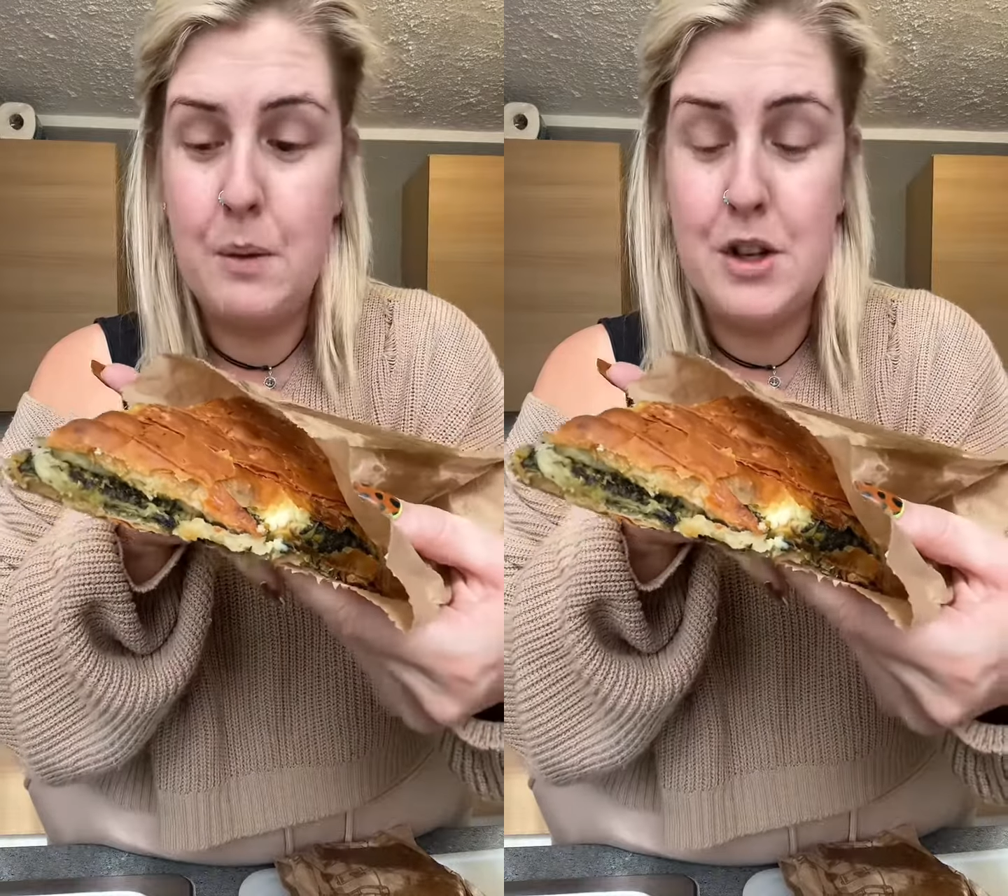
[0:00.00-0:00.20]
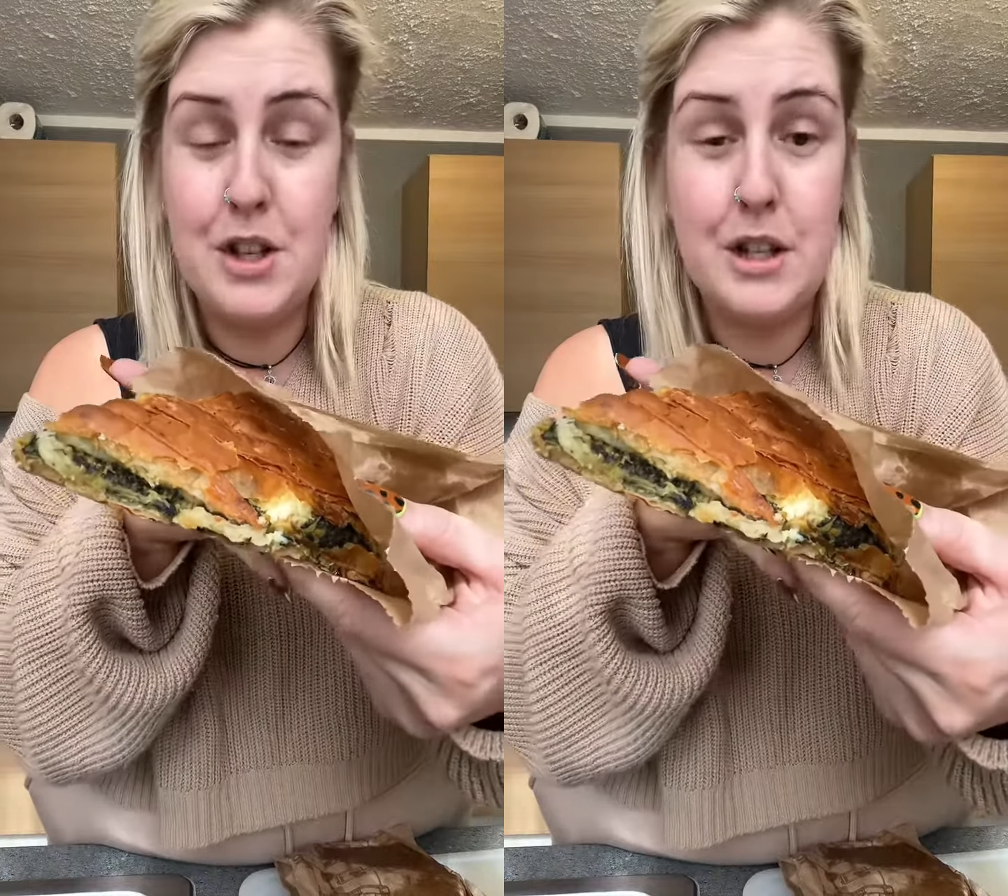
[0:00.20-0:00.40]

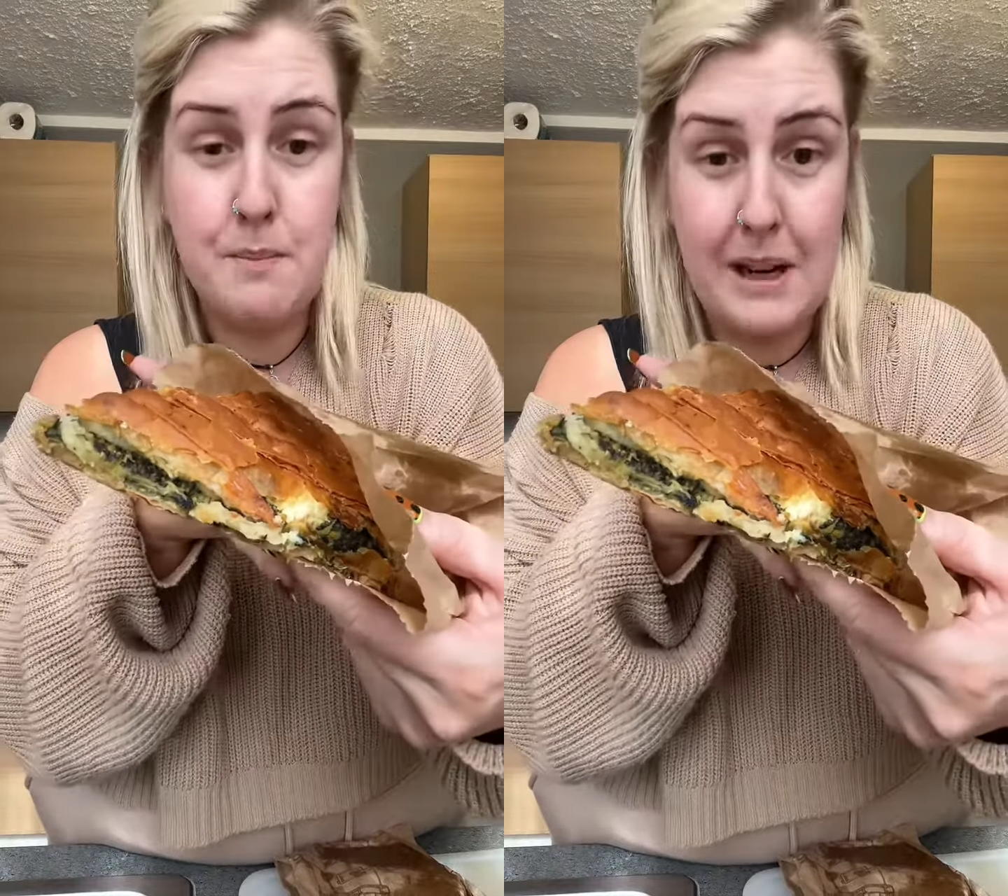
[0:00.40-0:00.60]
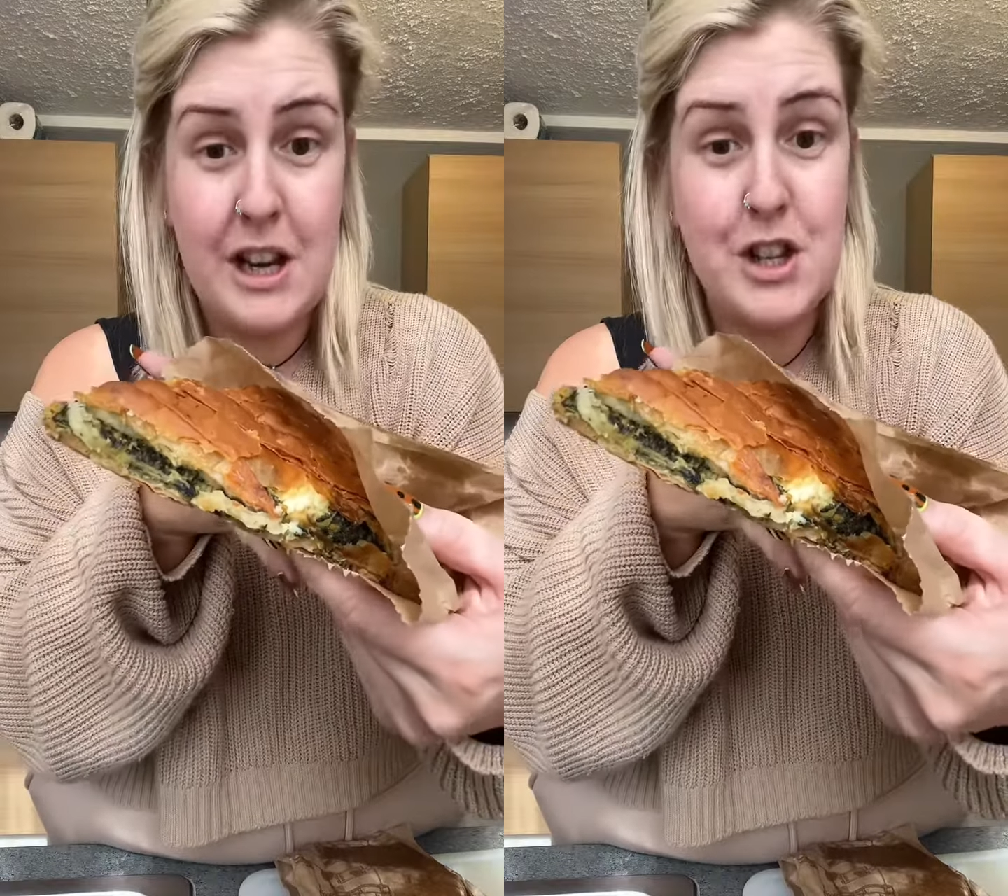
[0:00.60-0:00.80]
which is
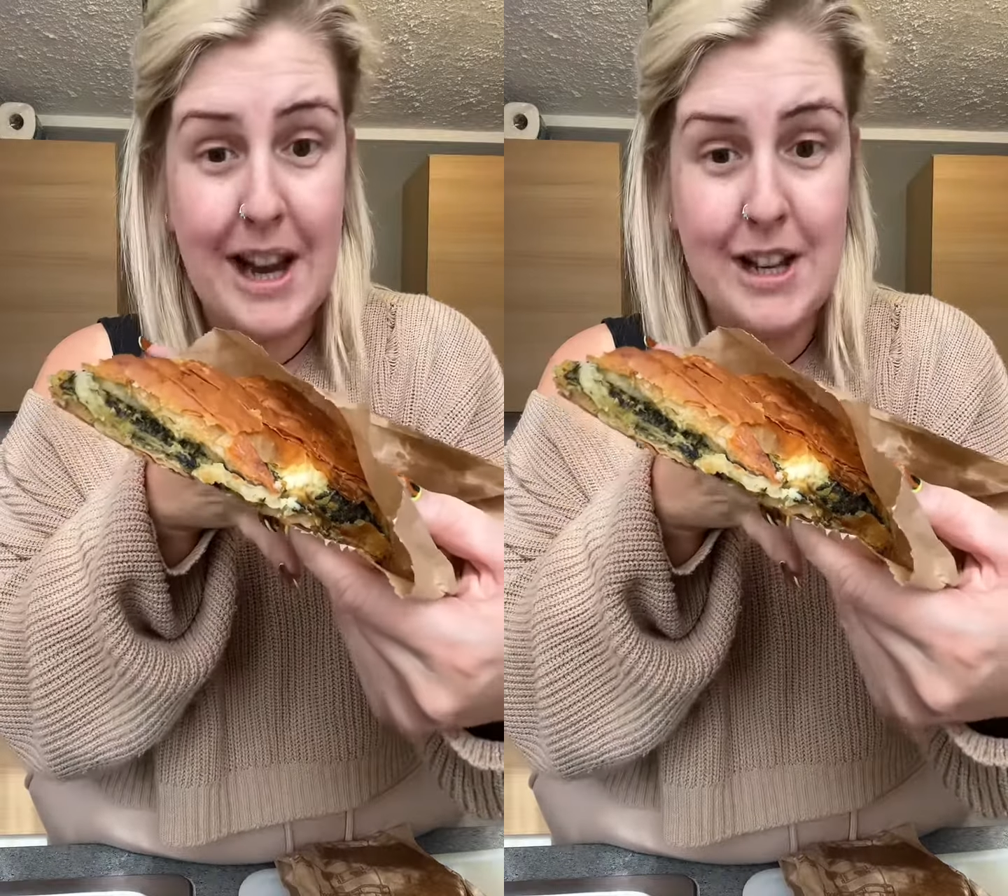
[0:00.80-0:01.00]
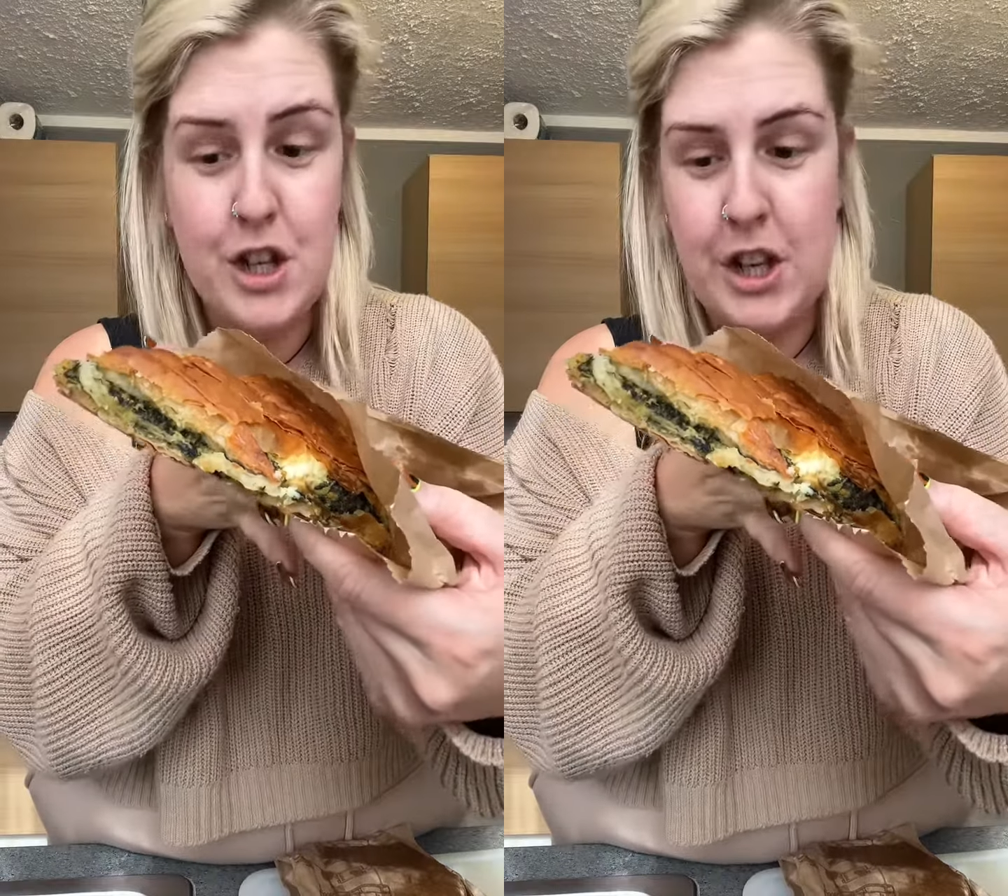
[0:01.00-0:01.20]
spinach
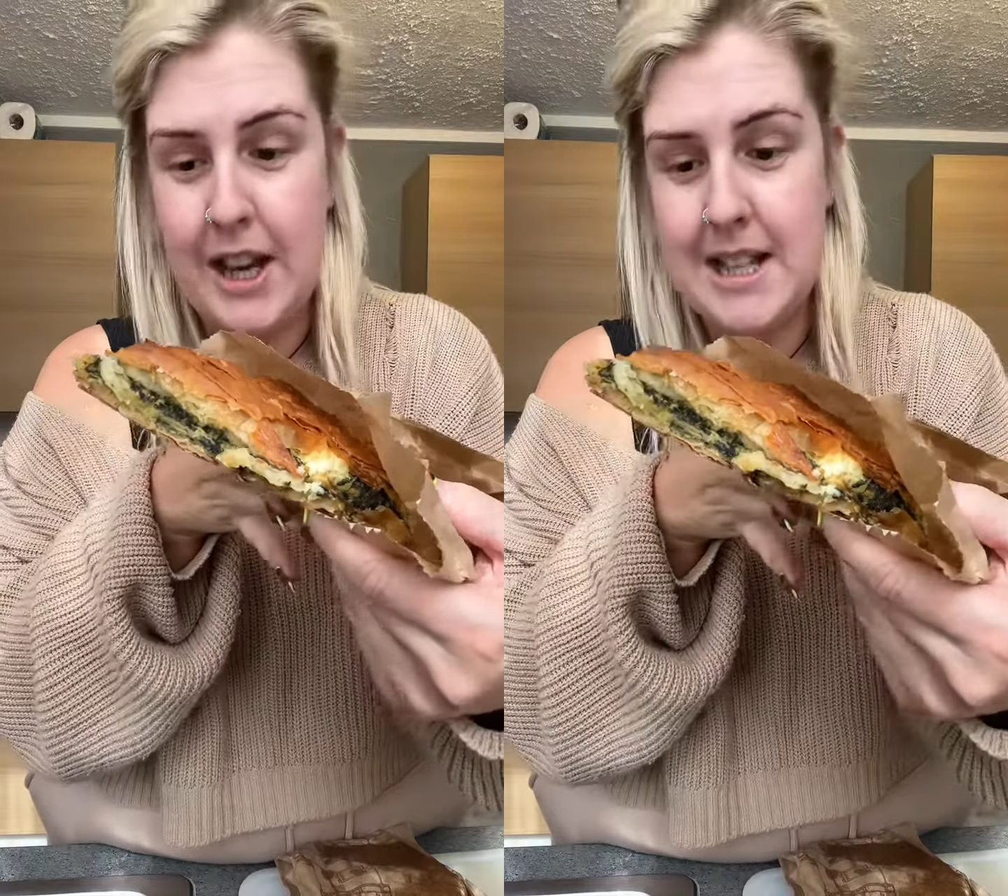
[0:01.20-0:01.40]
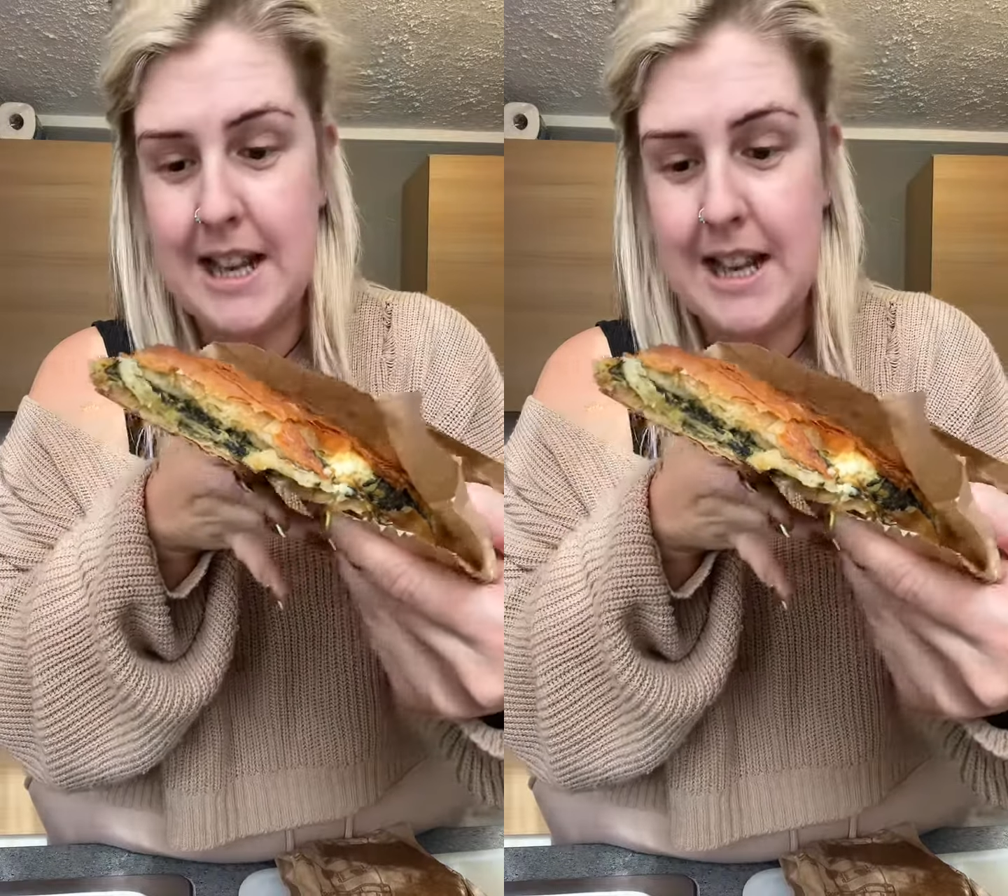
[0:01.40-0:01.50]
and cheese.